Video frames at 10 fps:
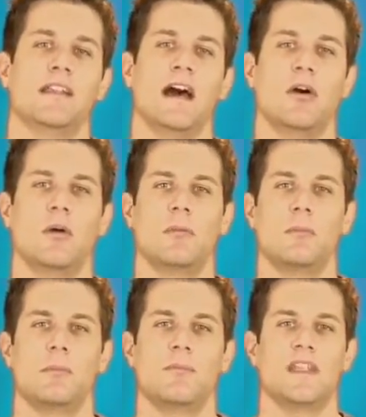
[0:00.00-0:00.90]
Now,
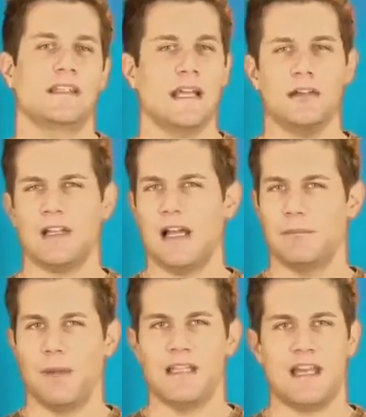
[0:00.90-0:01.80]
the entire
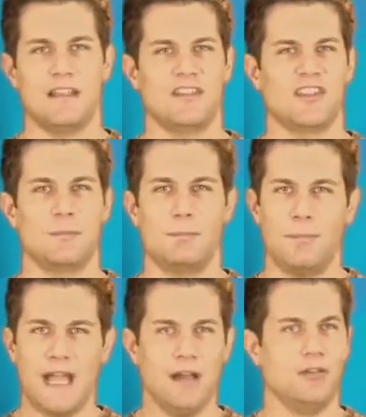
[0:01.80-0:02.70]
time, my dad is just
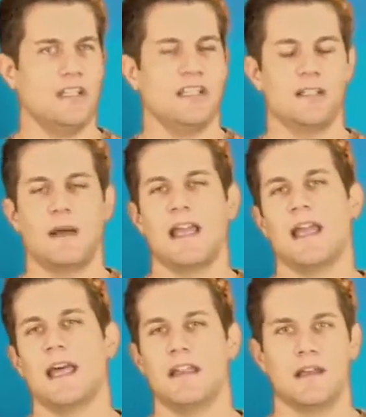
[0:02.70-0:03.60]
pounding into my
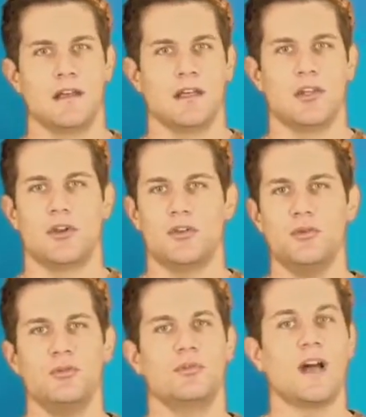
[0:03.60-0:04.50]
head,
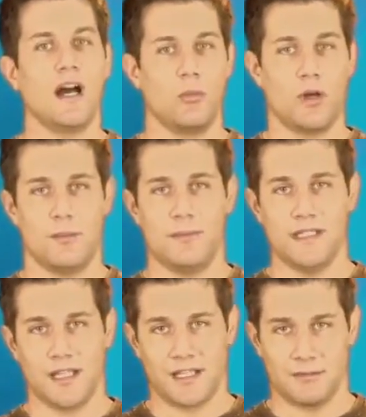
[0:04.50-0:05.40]
you do not want to
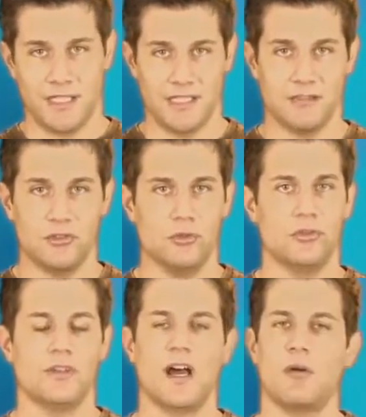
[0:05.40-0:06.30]
be like me.
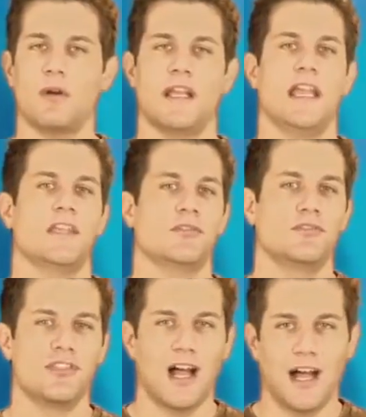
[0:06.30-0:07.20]
You do not want to hate
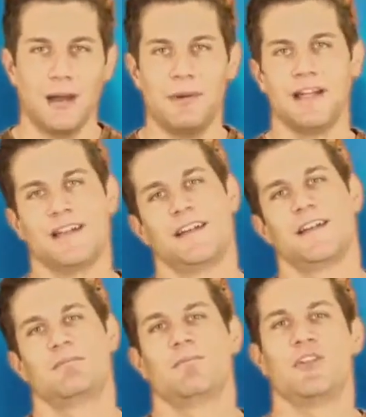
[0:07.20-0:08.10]
your job.
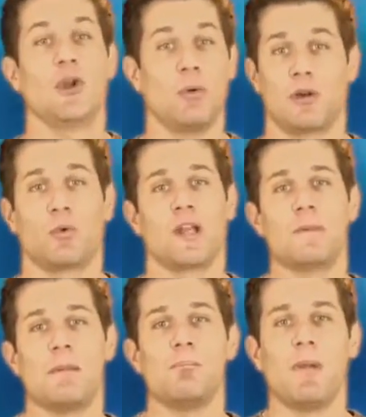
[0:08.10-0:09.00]
You don't want to
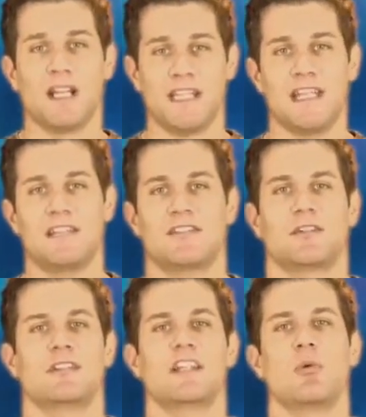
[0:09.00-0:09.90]
worry about money, and you
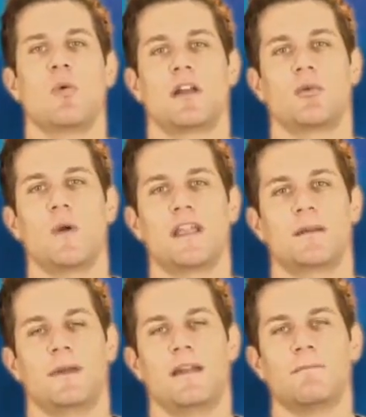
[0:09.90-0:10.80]
certainly don't want to
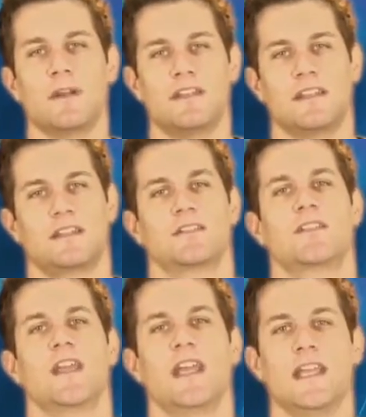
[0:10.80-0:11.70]
wake up every
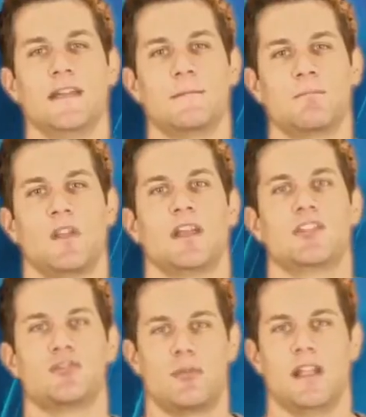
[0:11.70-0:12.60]
single day
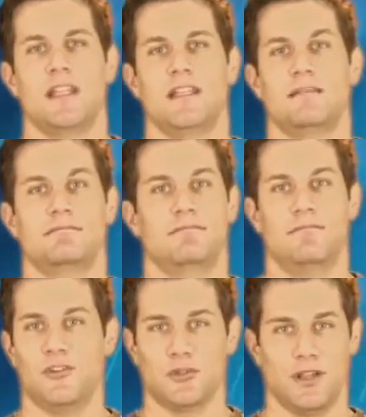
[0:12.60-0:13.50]
dreading
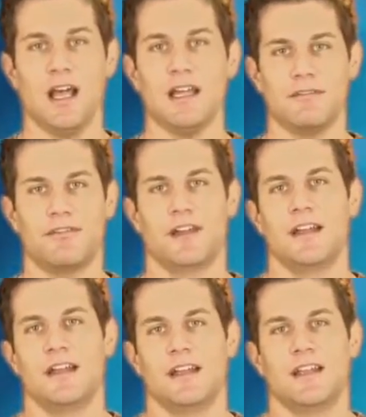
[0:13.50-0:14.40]
your life.
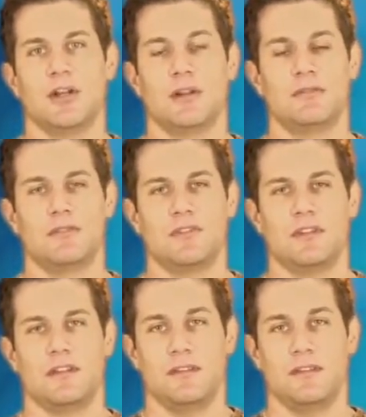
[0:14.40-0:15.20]
It was